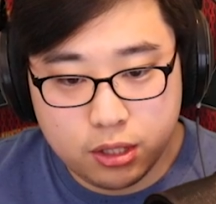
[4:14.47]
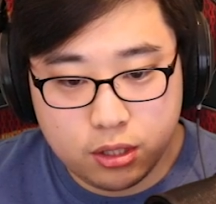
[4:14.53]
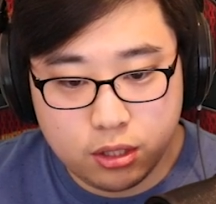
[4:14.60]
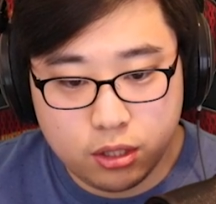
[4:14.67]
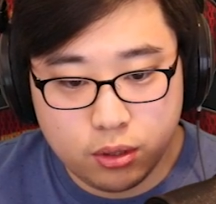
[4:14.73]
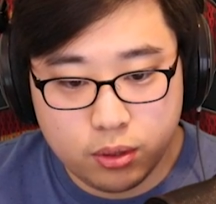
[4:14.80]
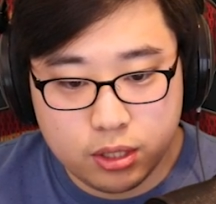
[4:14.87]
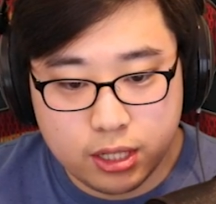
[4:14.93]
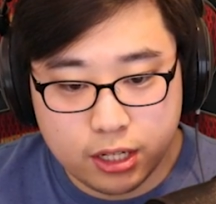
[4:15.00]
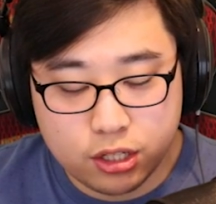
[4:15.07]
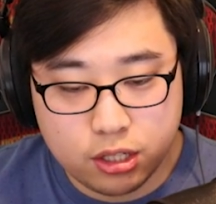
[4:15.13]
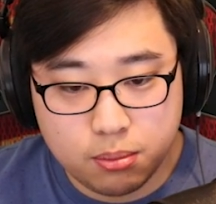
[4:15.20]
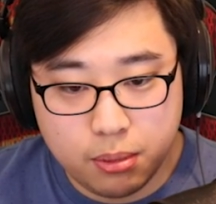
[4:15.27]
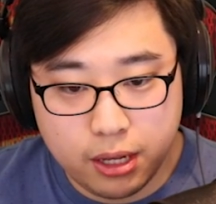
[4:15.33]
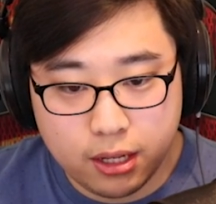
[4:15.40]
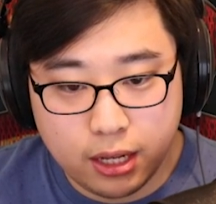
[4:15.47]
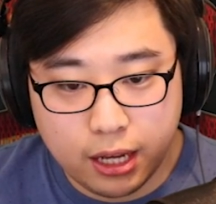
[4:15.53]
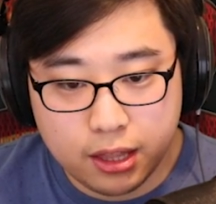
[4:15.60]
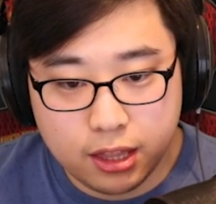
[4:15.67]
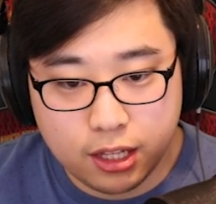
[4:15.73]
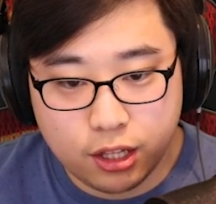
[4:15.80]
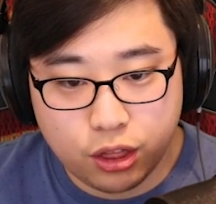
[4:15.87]
need to do is actually make,
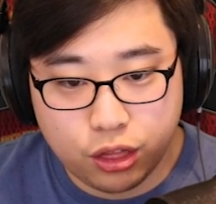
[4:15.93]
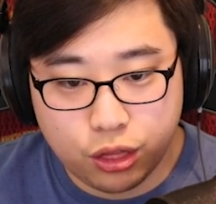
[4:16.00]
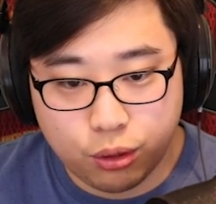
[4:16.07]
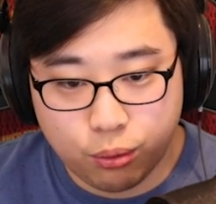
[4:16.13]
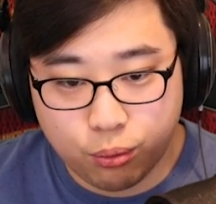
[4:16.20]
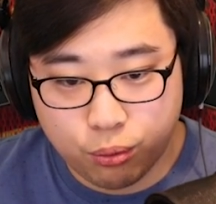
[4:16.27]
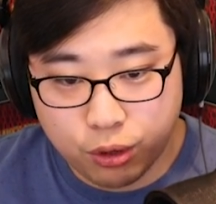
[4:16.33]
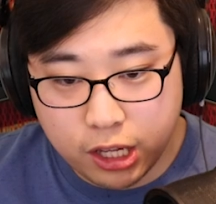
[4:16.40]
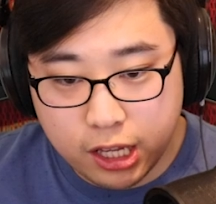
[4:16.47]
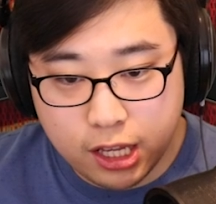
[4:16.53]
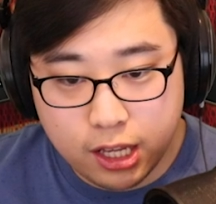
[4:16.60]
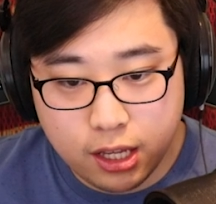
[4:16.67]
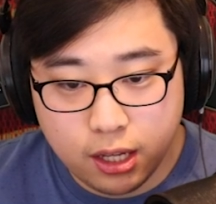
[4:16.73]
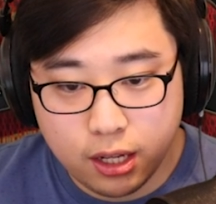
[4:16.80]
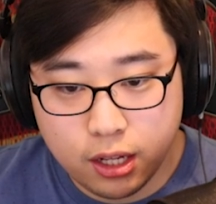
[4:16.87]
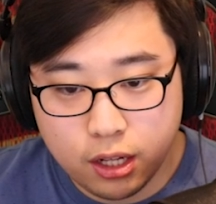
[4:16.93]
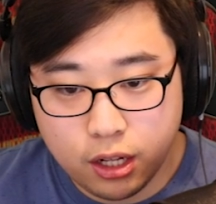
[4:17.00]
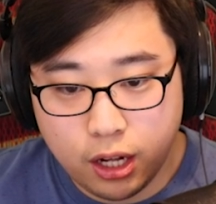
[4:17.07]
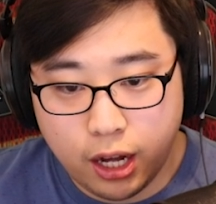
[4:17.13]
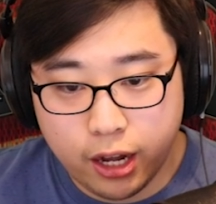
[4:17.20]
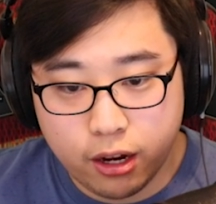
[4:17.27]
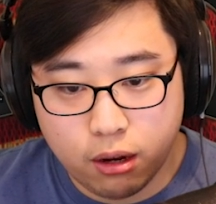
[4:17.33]
I think, 3
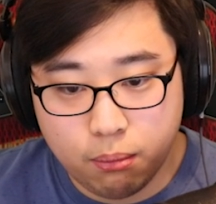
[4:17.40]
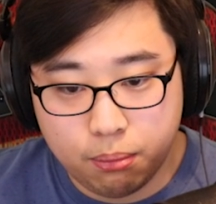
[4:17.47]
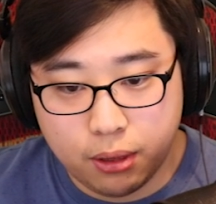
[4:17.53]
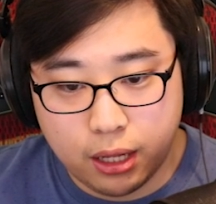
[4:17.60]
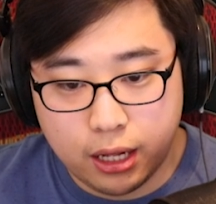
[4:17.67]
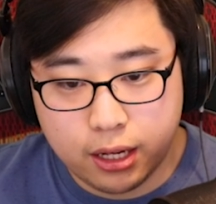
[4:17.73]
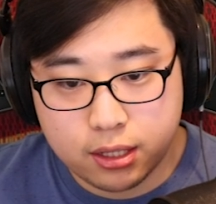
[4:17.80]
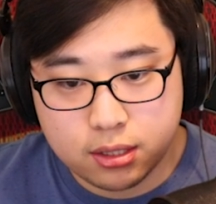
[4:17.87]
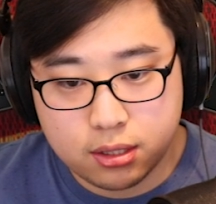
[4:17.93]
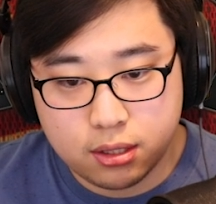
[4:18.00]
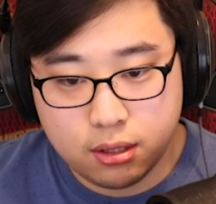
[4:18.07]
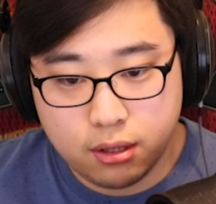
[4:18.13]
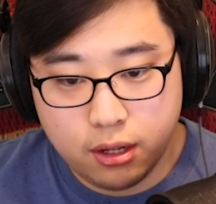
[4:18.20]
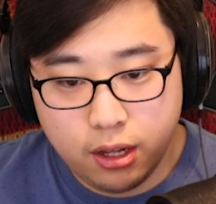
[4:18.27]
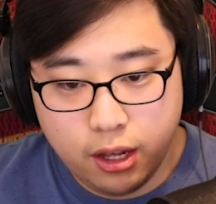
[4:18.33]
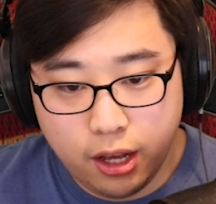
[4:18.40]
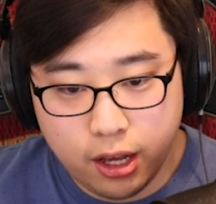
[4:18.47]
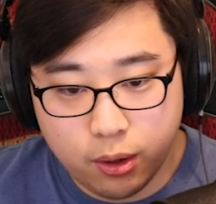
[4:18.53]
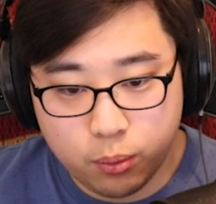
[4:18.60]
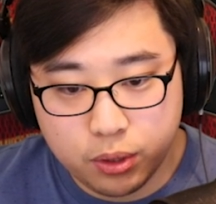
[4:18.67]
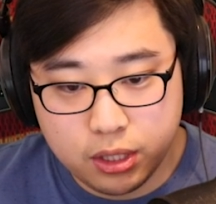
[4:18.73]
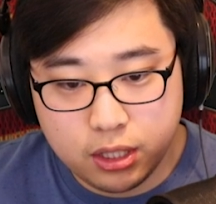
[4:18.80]
iron blocks,
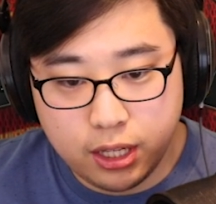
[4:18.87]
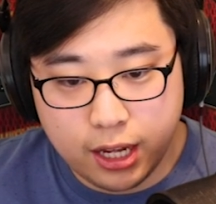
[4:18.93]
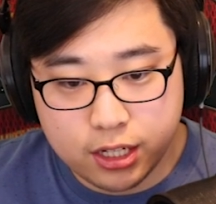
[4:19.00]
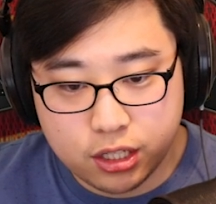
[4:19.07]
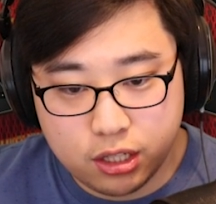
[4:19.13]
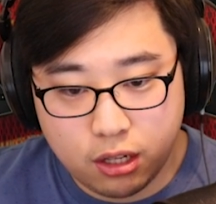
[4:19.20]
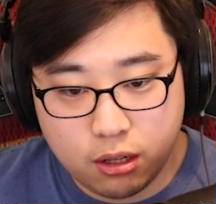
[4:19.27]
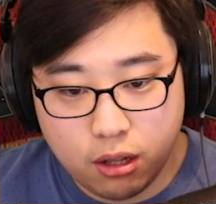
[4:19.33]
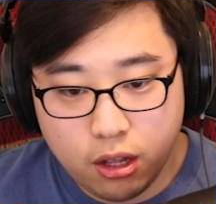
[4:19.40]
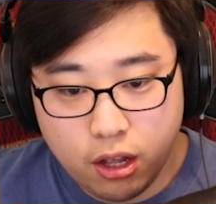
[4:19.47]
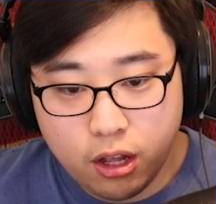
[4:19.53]
and we need to actually